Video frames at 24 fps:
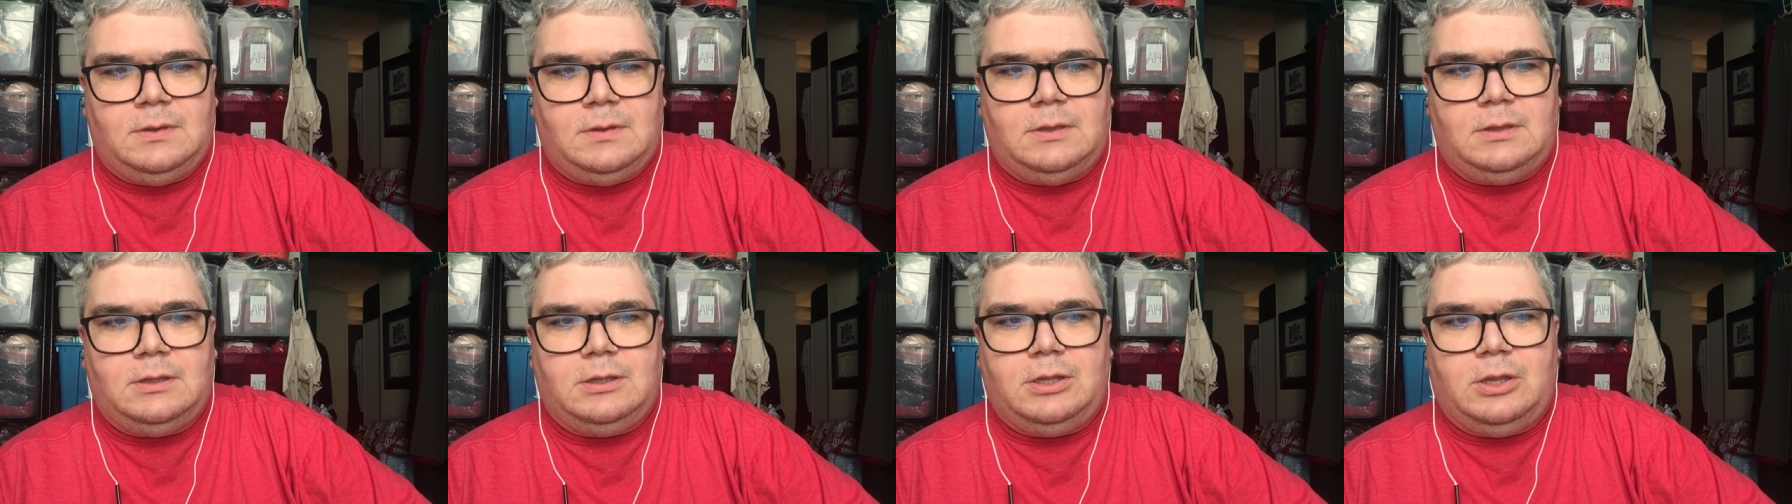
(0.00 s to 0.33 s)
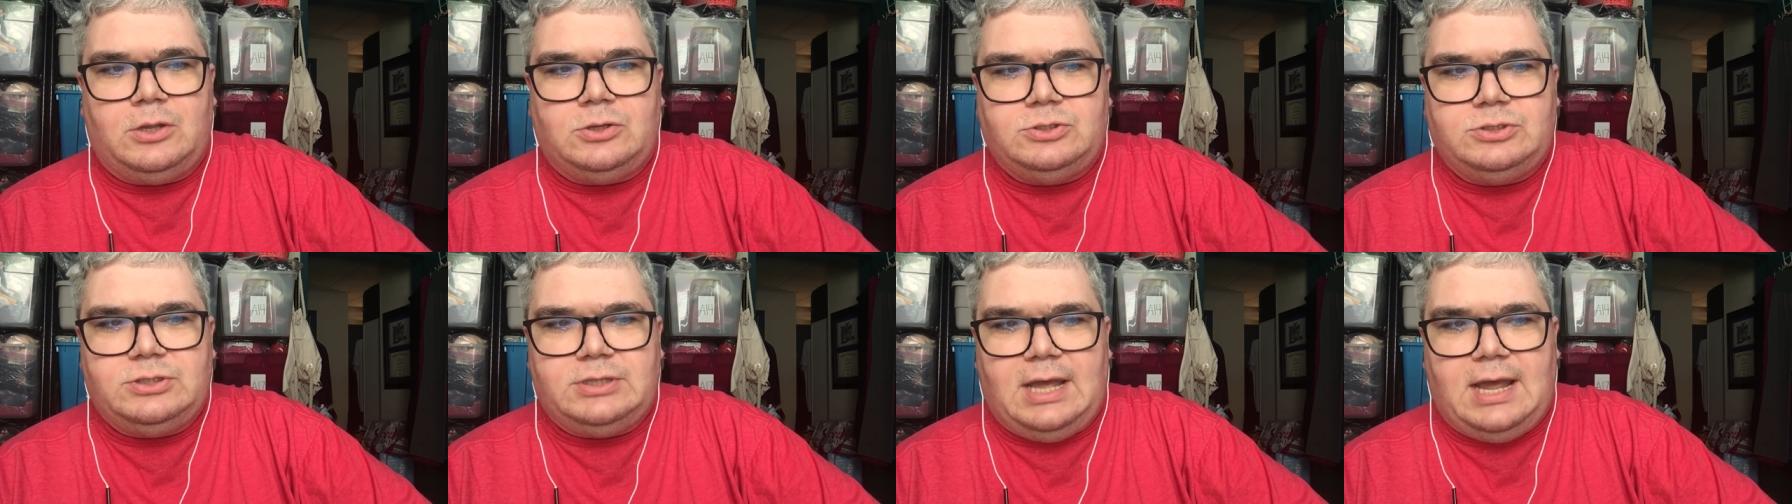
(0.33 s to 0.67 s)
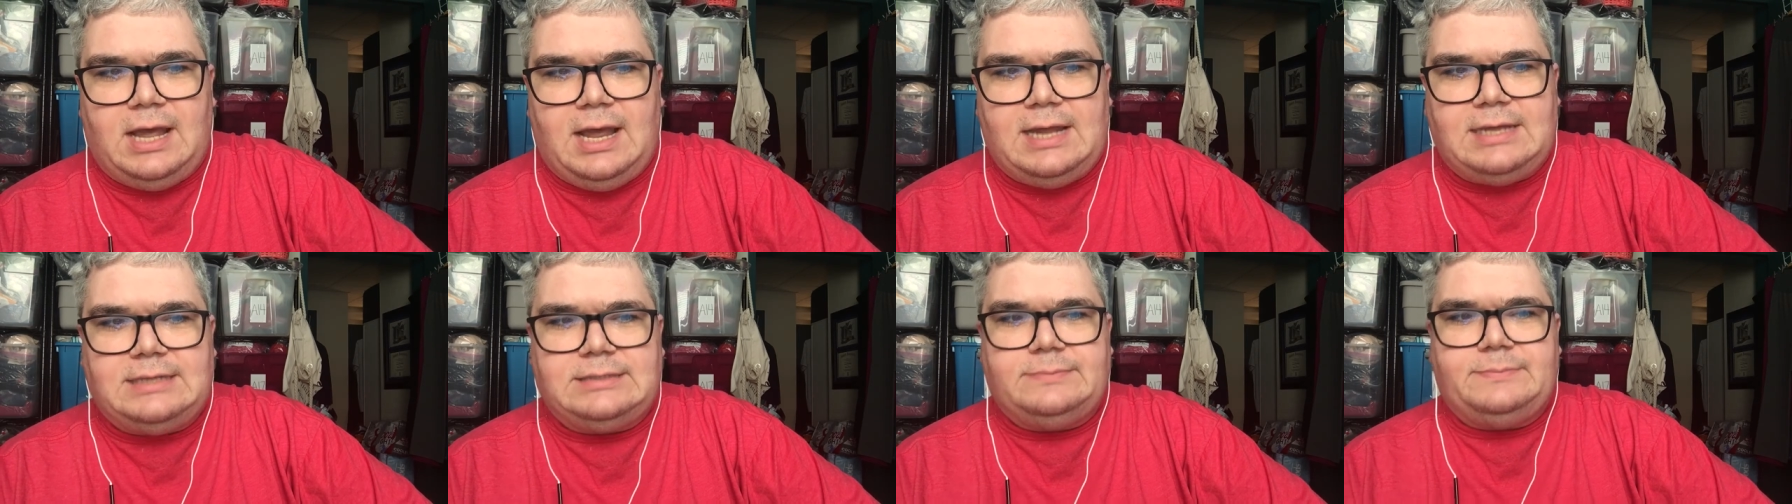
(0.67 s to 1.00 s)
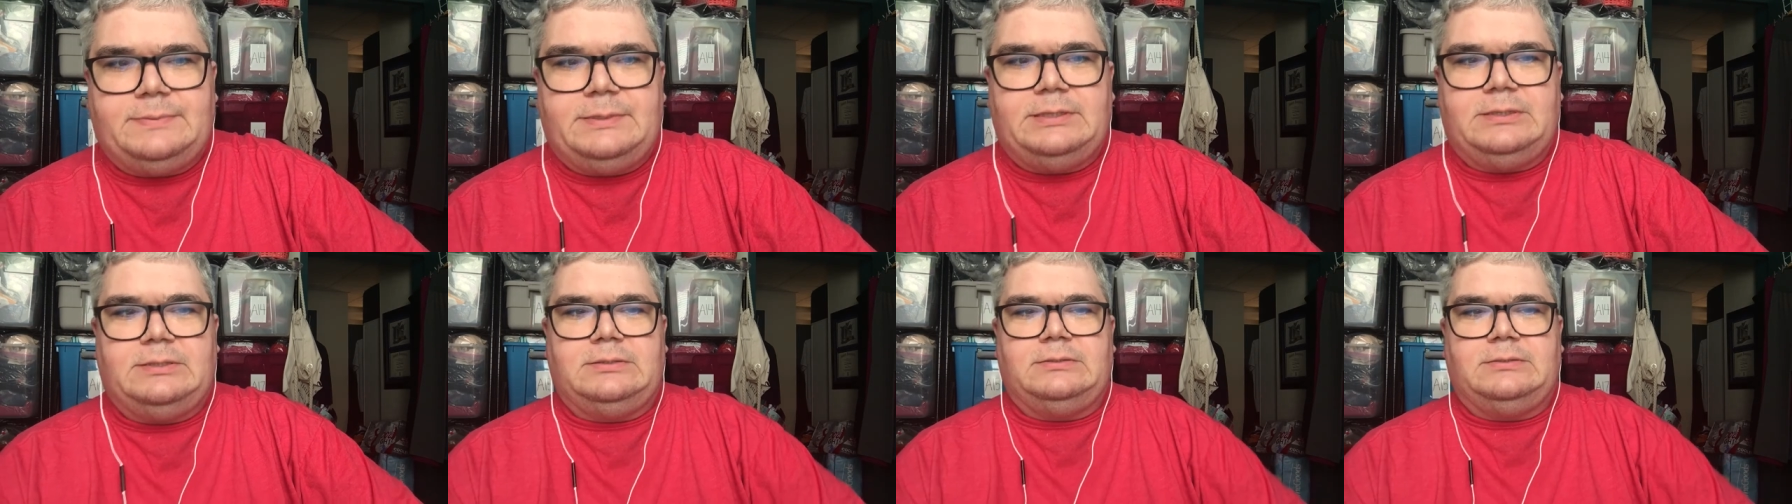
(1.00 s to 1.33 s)
Go to the
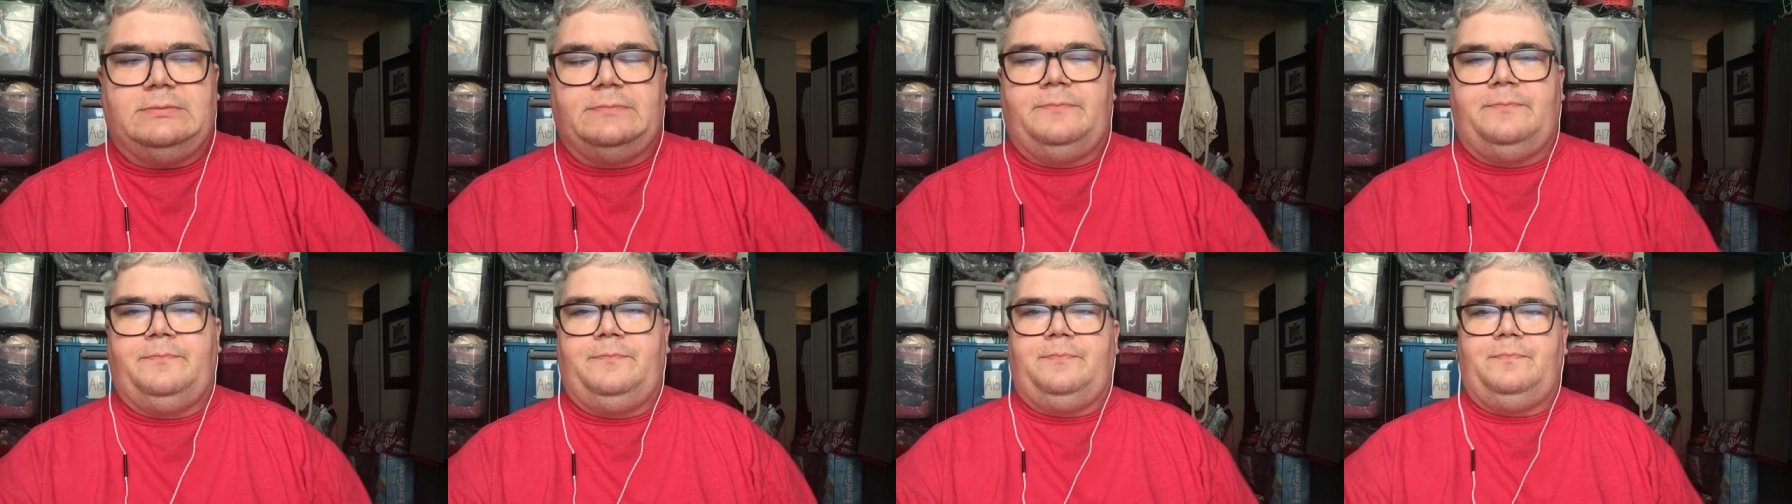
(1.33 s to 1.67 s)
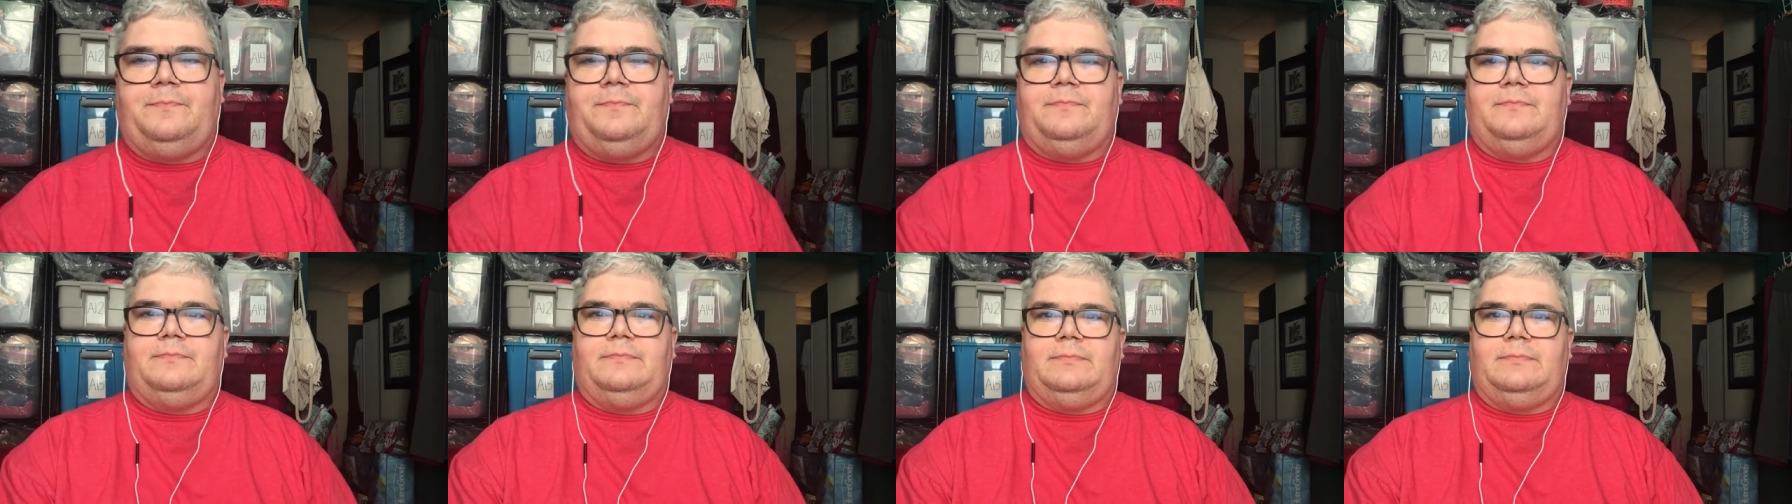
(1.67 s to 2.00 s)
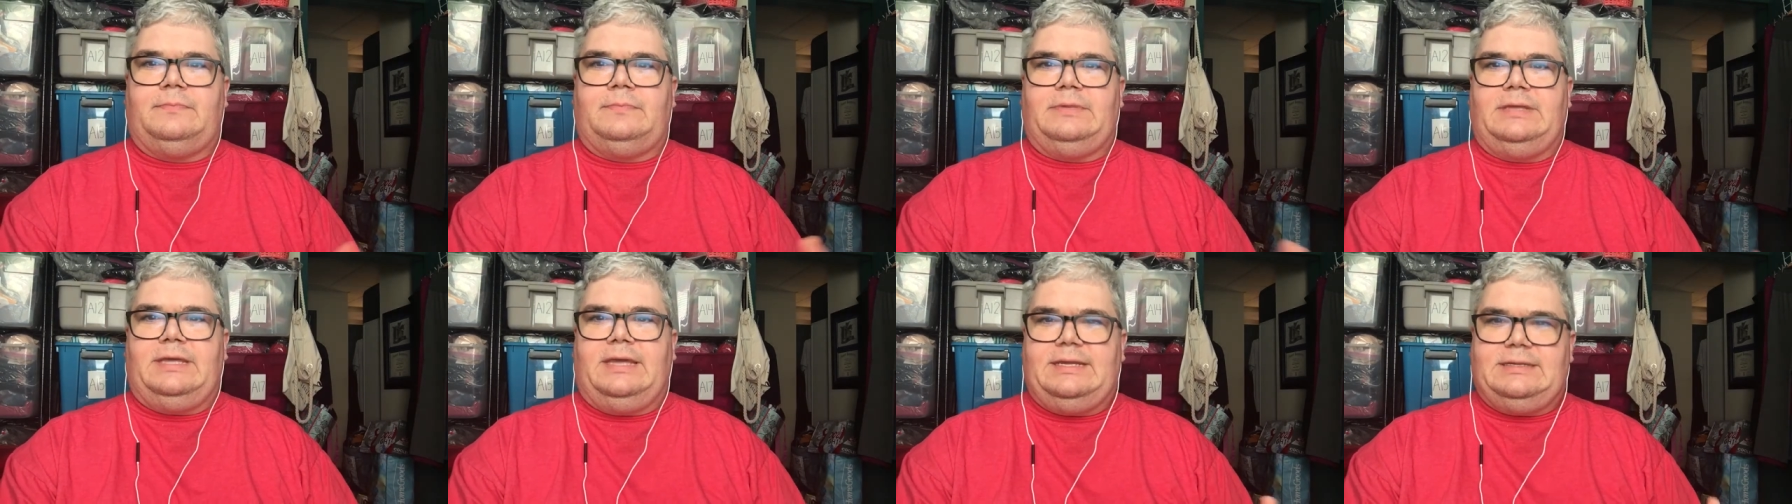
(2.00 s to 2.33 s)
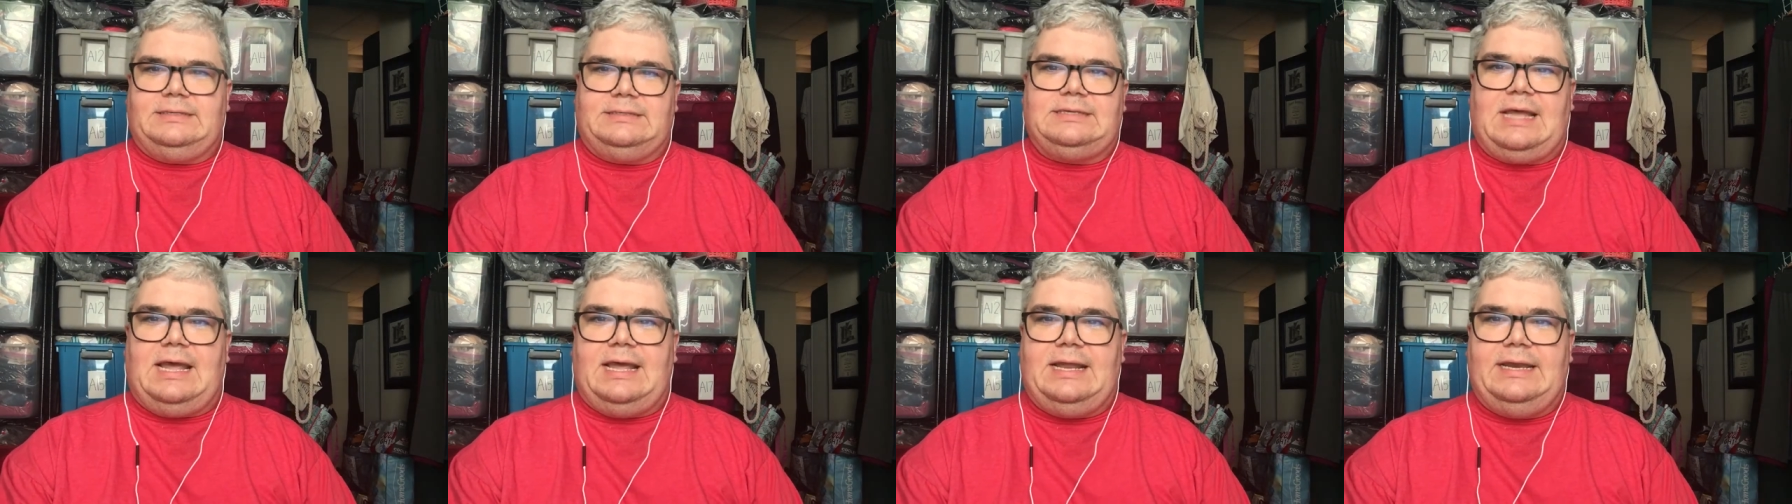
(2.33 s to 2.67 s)
hospital, get
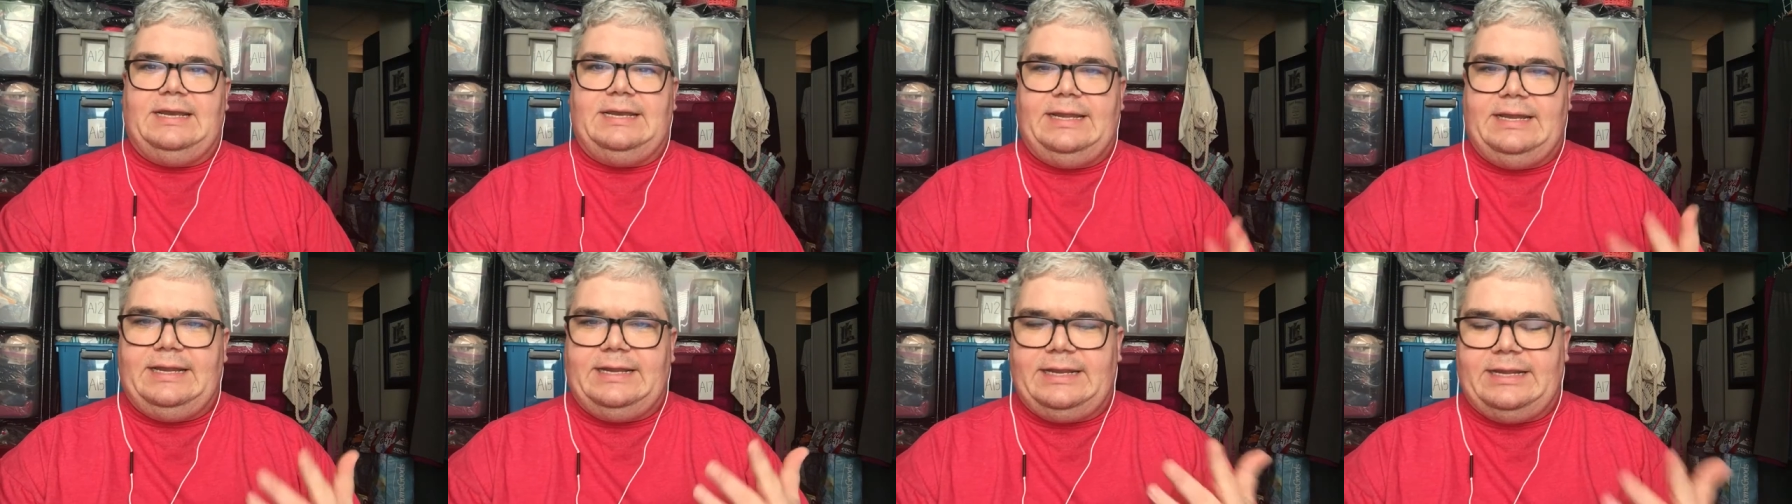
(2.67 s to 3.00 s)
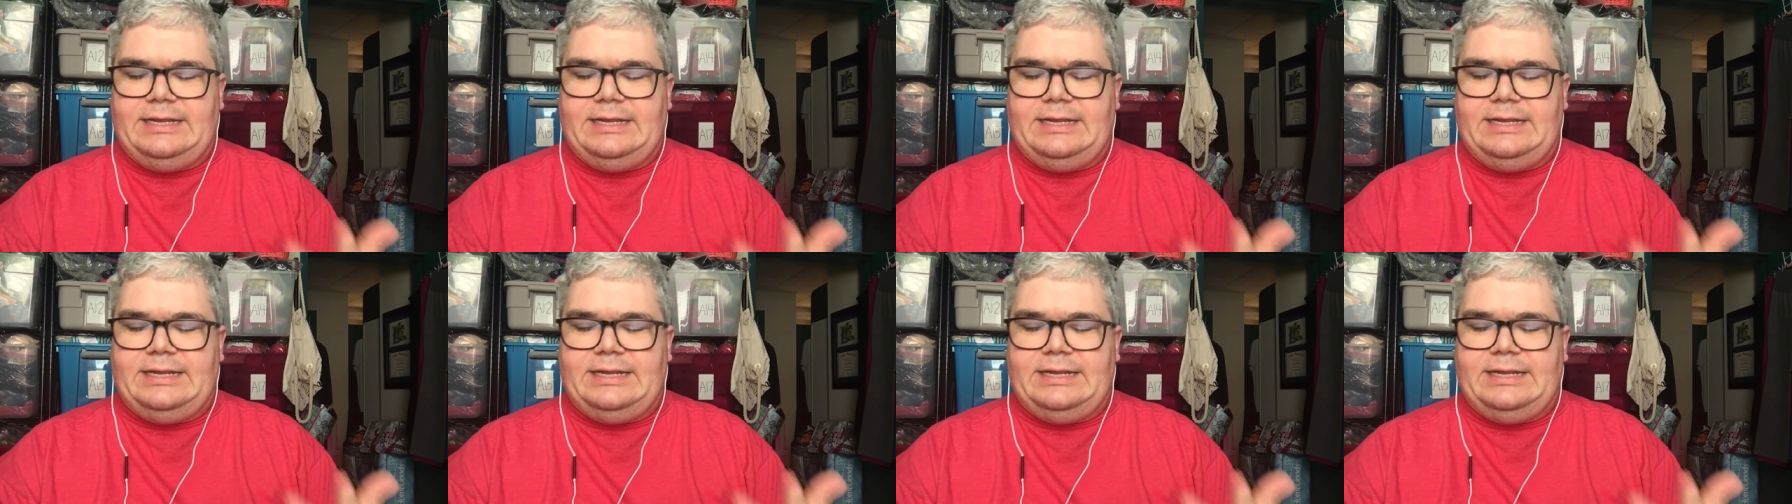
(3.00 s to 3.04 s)
signed in,